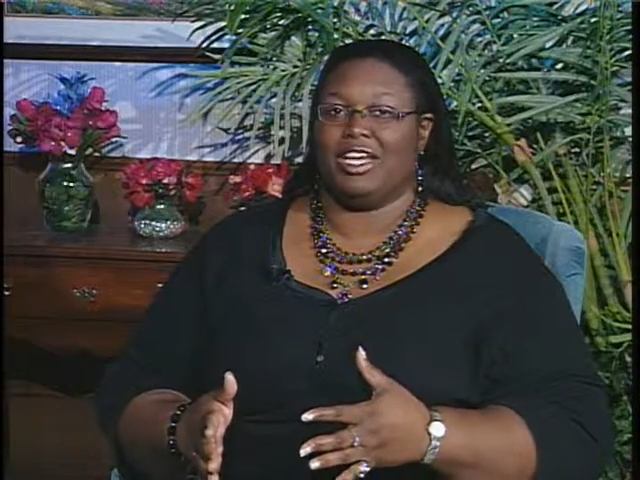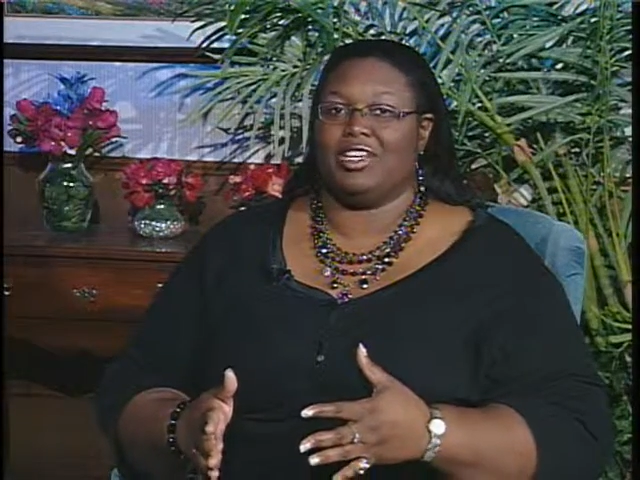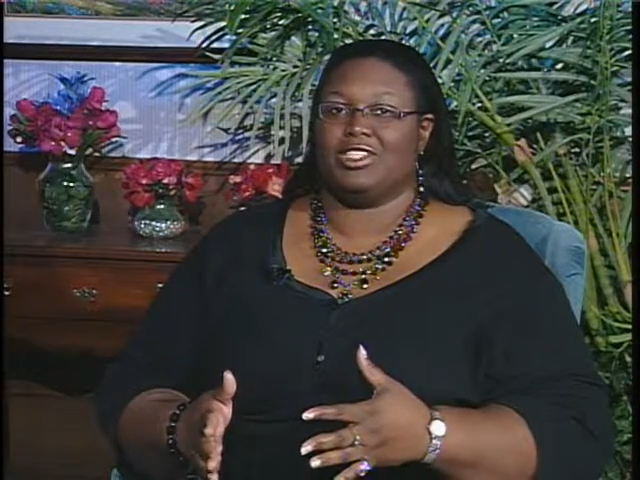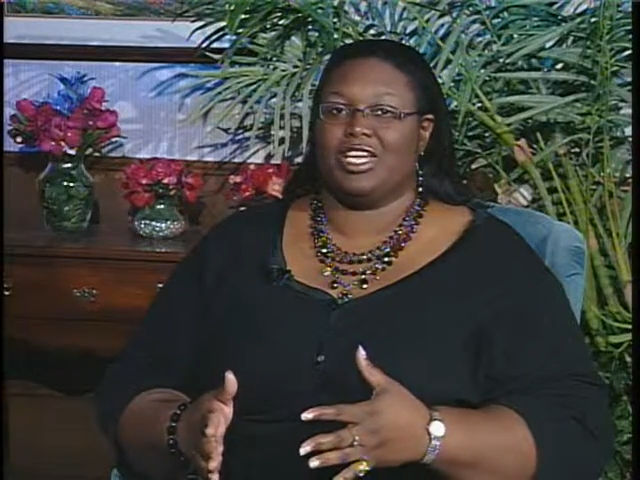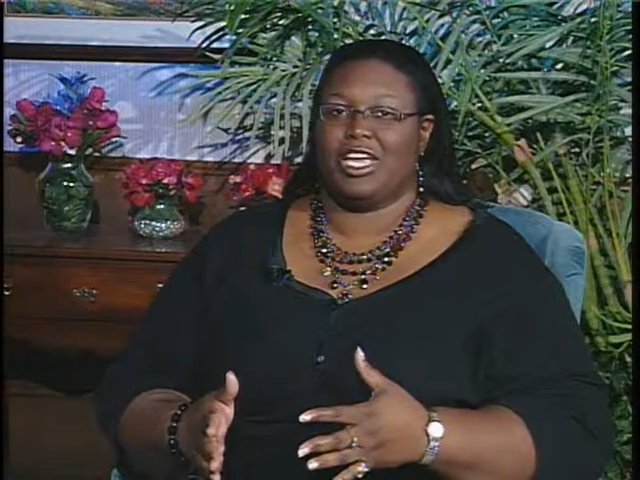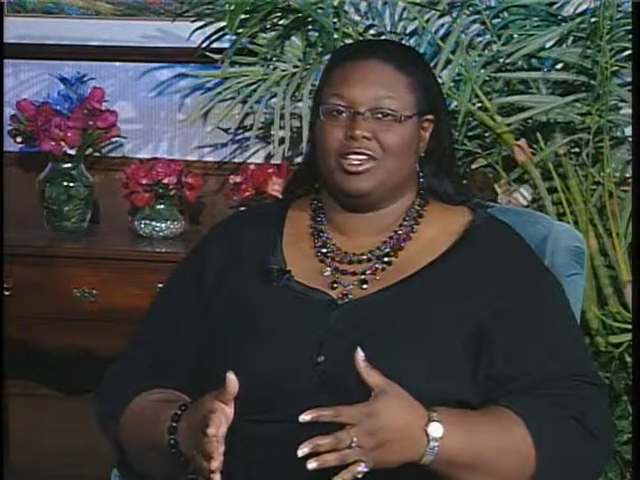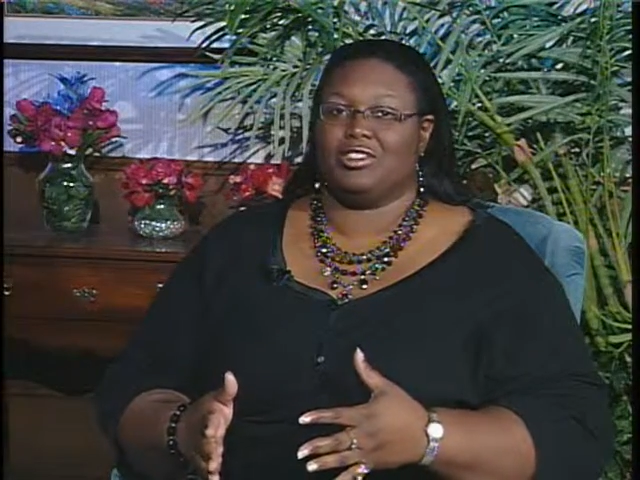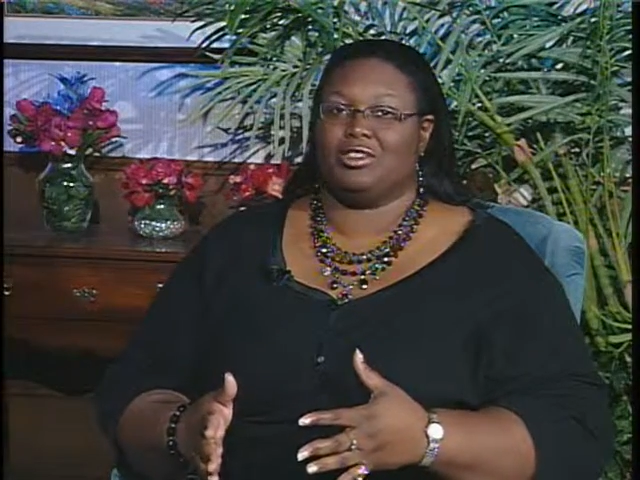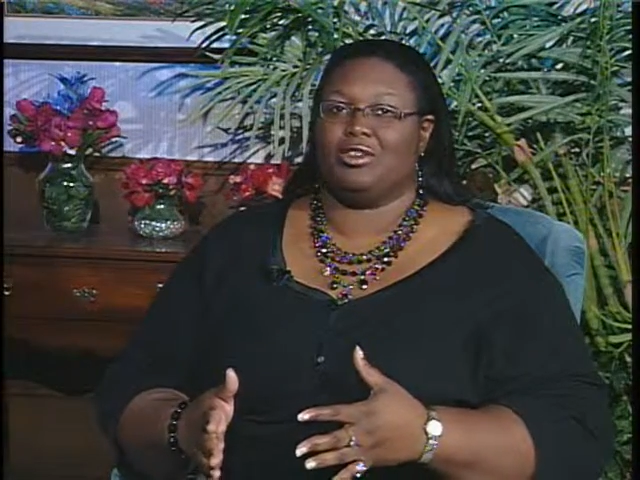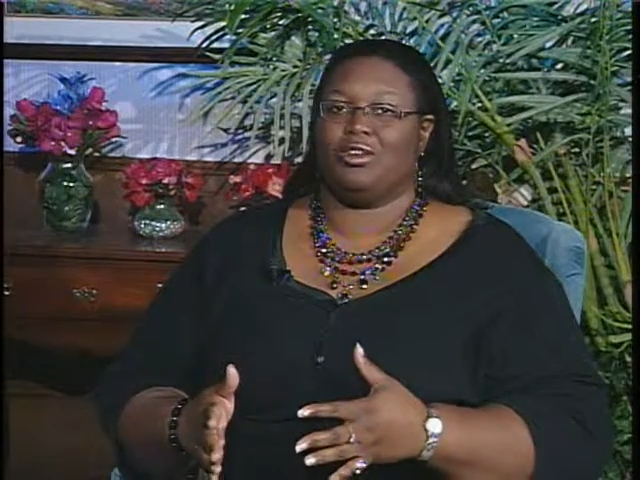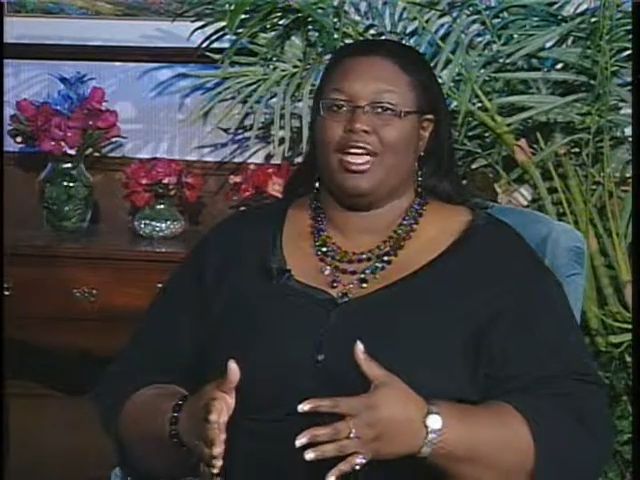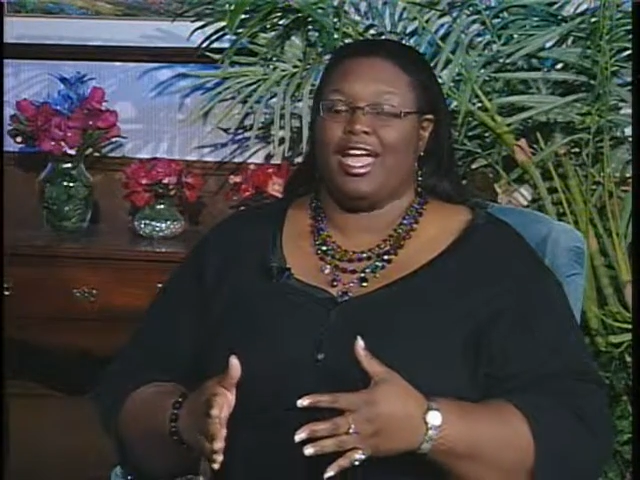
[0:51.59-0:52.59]

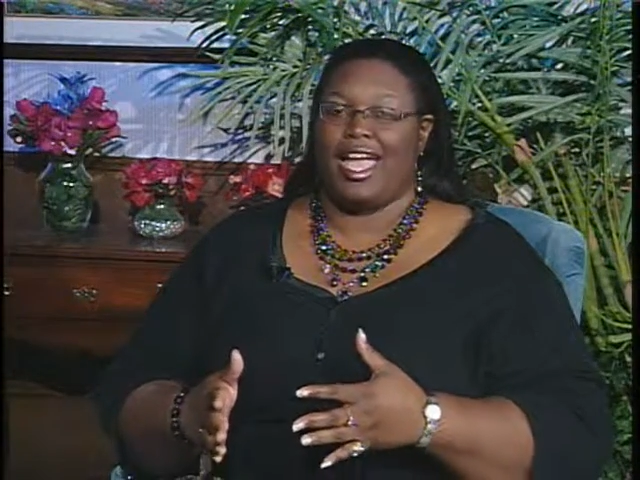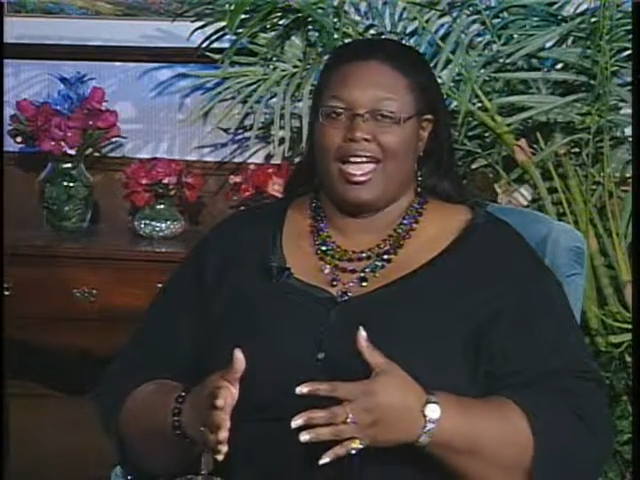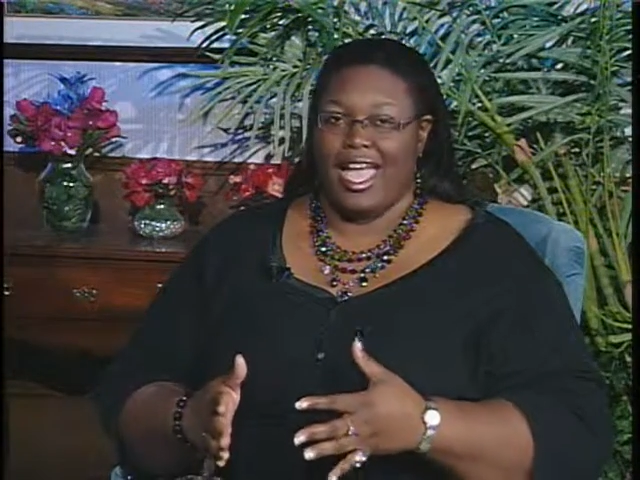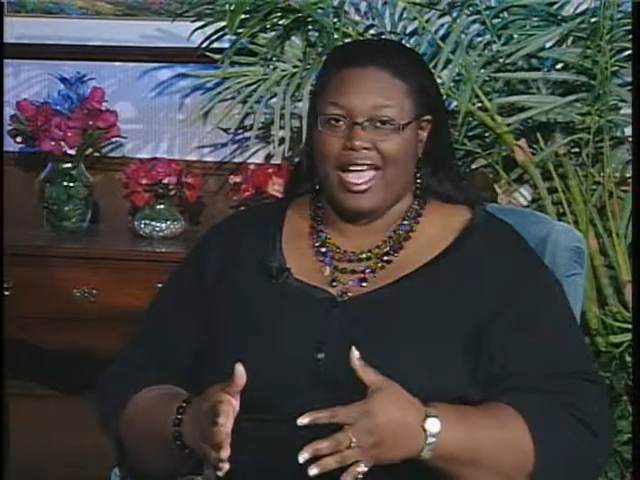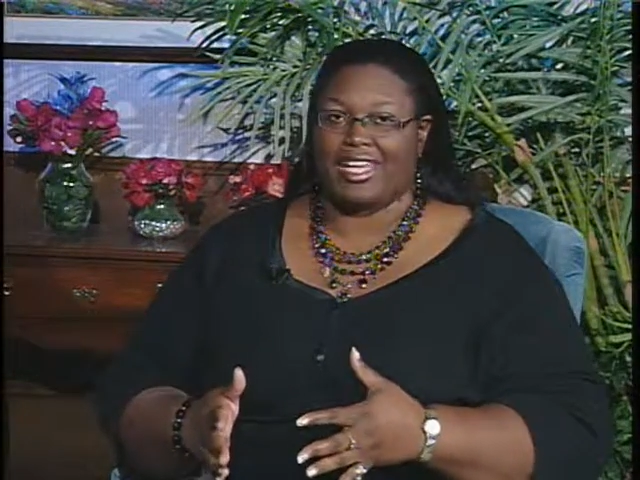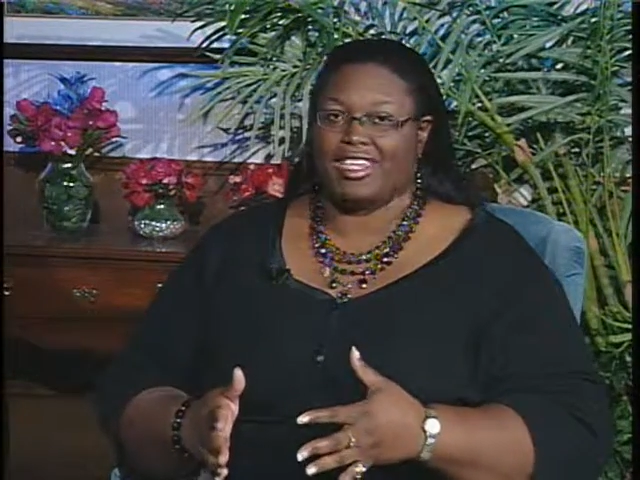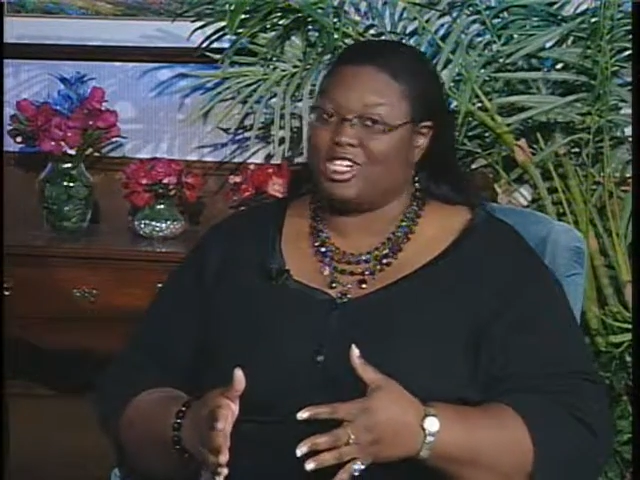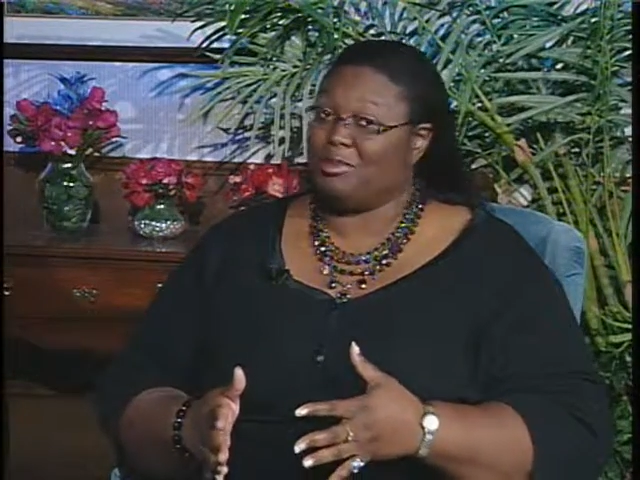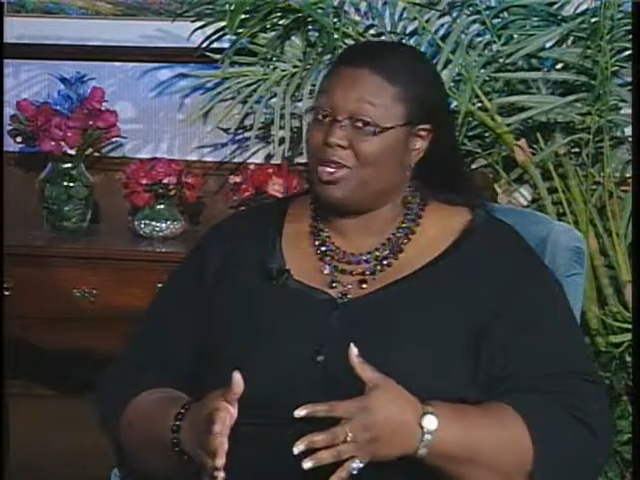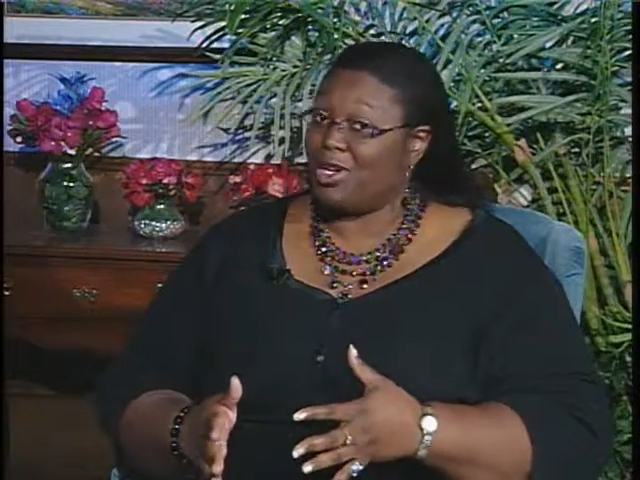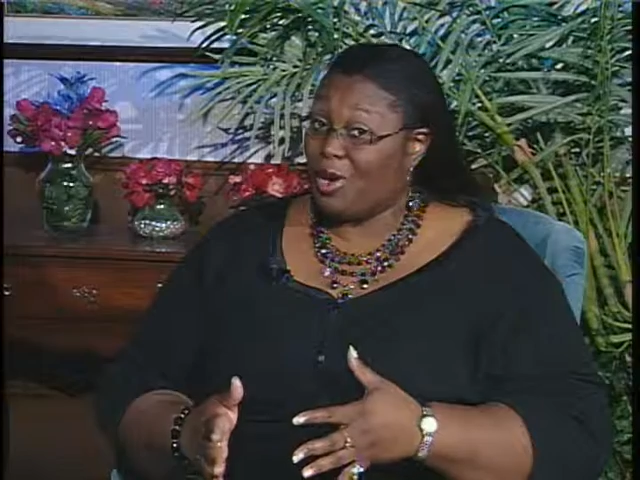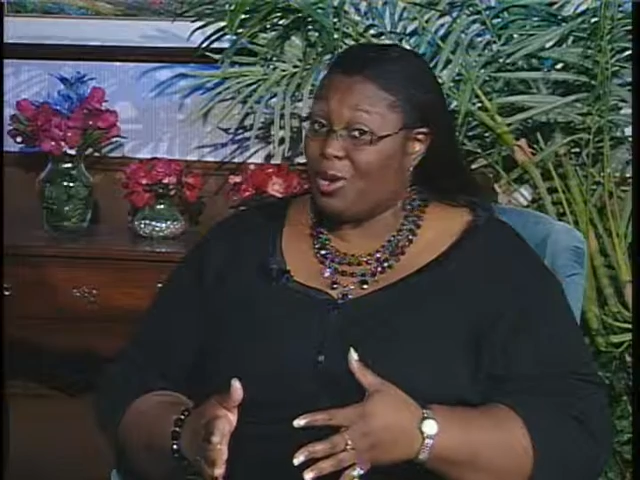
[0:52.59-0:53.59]
educational
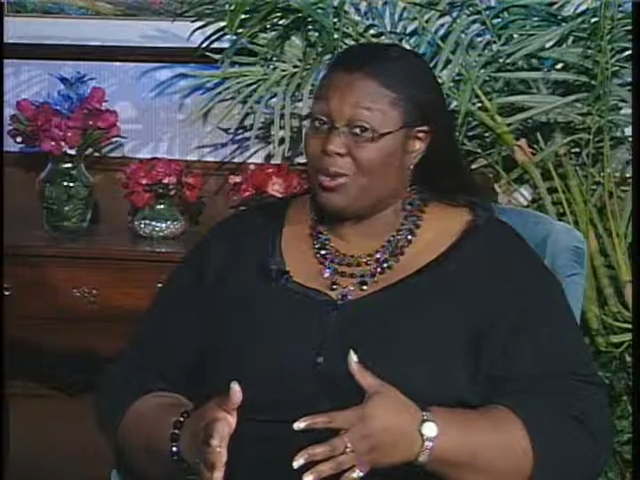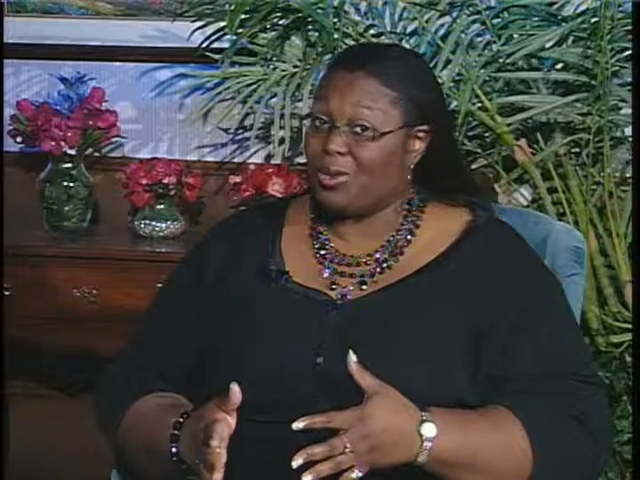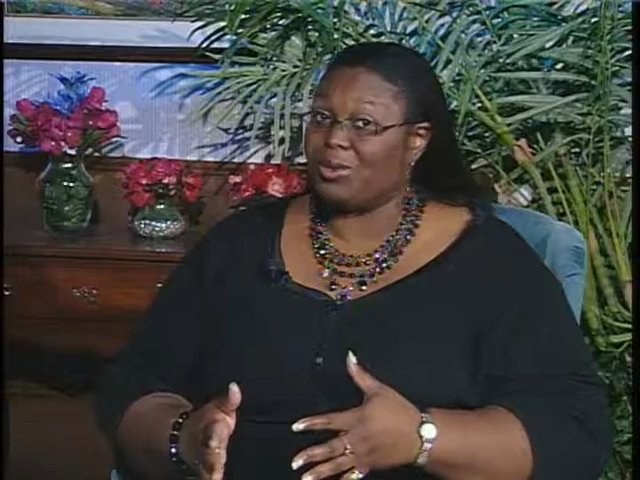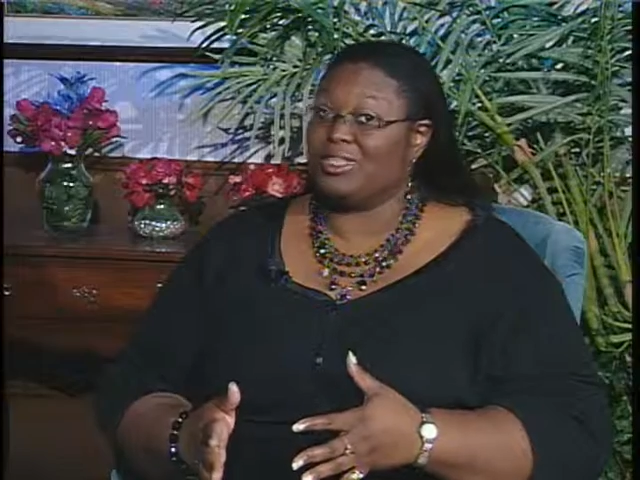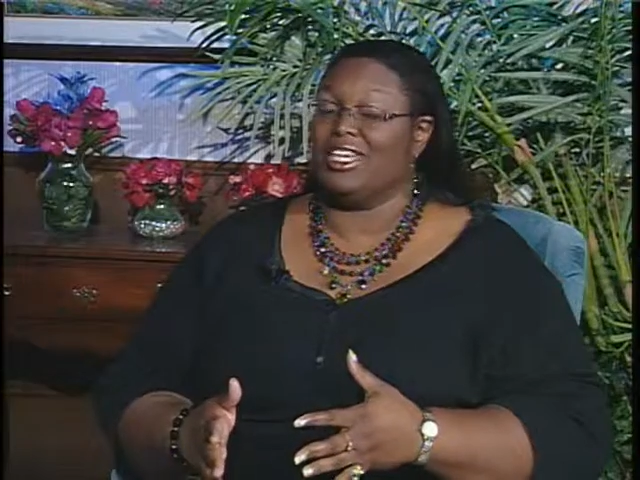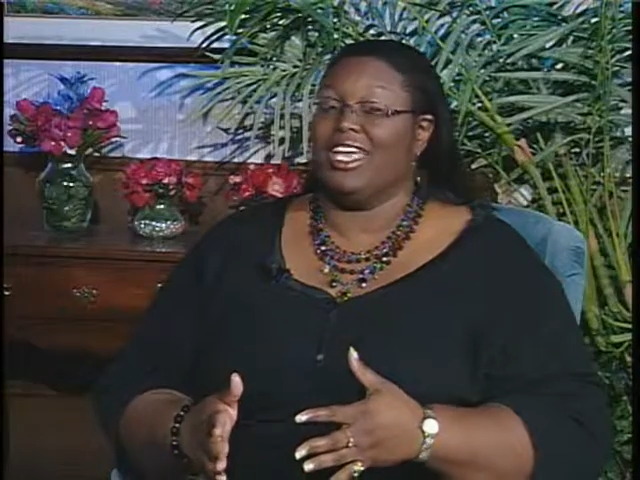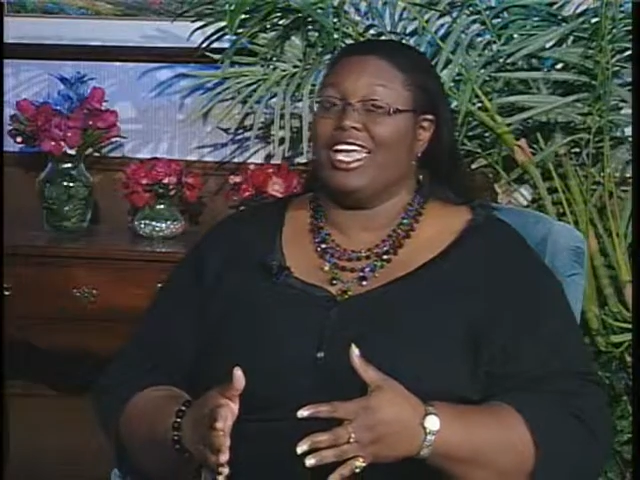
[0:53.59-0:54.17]
academic goals,